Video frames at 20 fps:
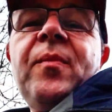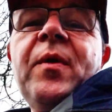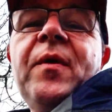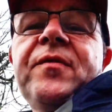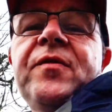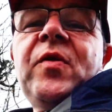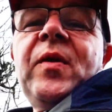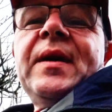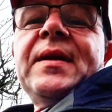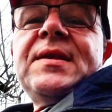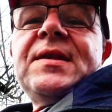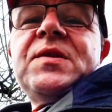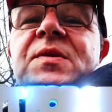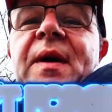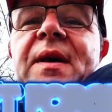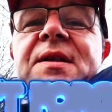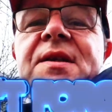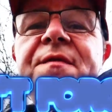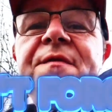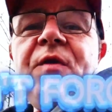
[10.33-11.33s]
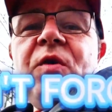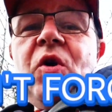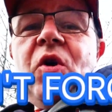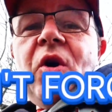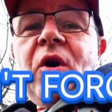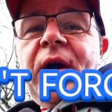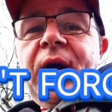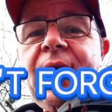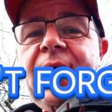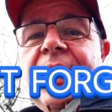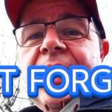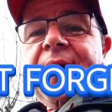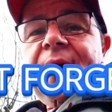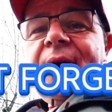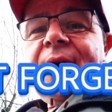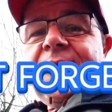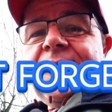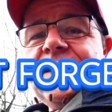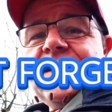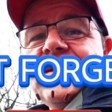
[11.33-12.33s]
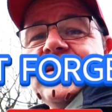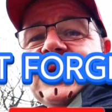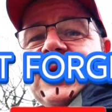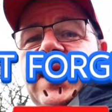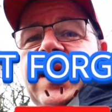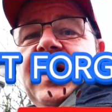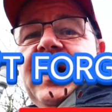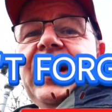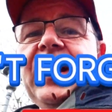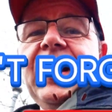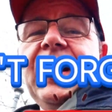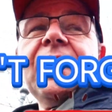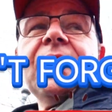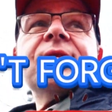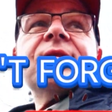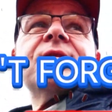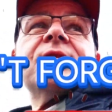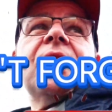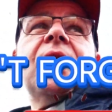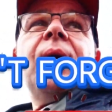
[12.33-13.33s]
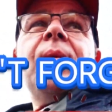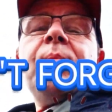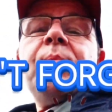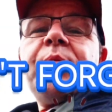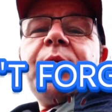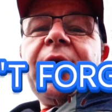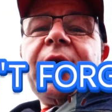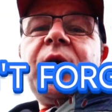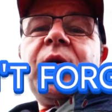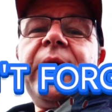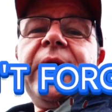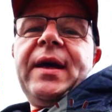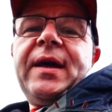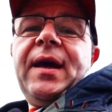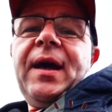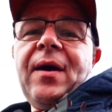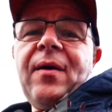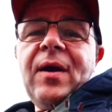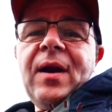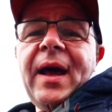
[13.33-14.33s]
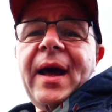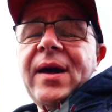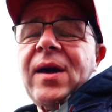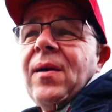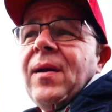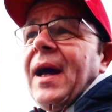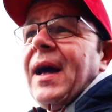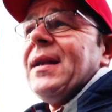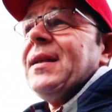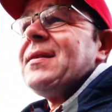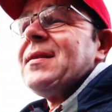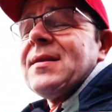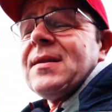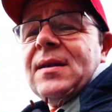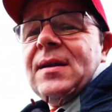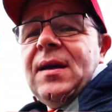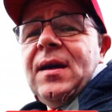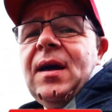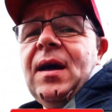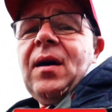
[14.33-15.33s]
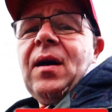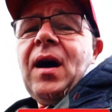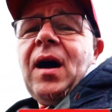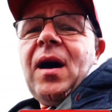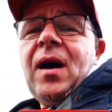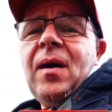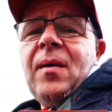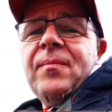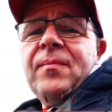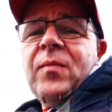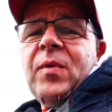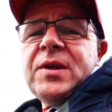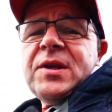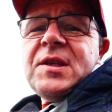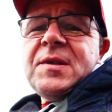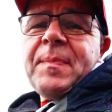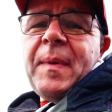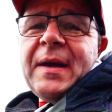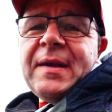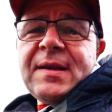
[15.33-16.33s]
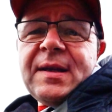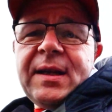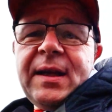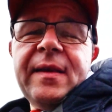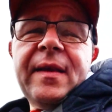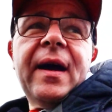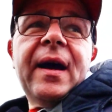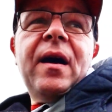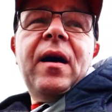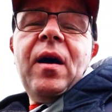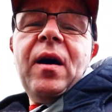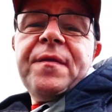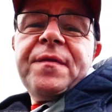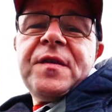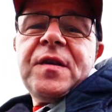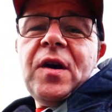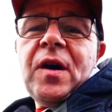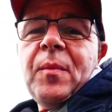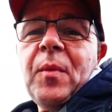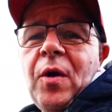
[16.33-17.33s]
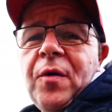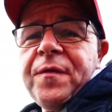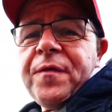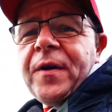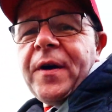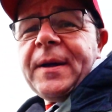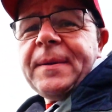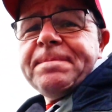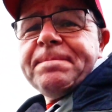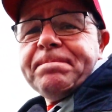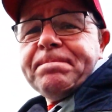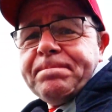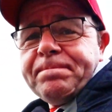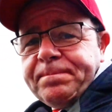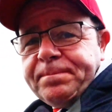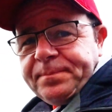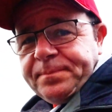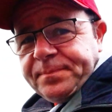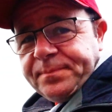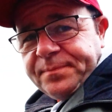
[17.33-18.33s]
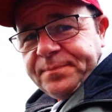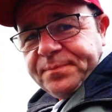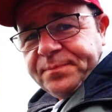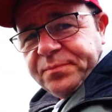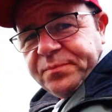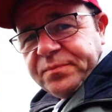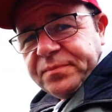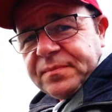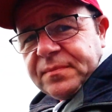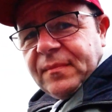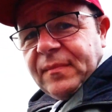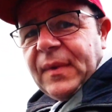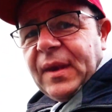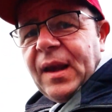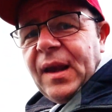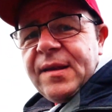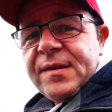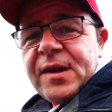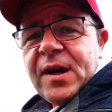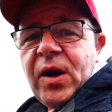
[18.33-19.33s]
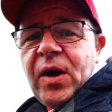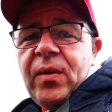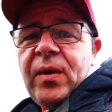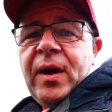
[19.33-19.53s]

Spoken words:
of 2024, and it's Brick Week here at Legoland, which is basically their half-term offering. So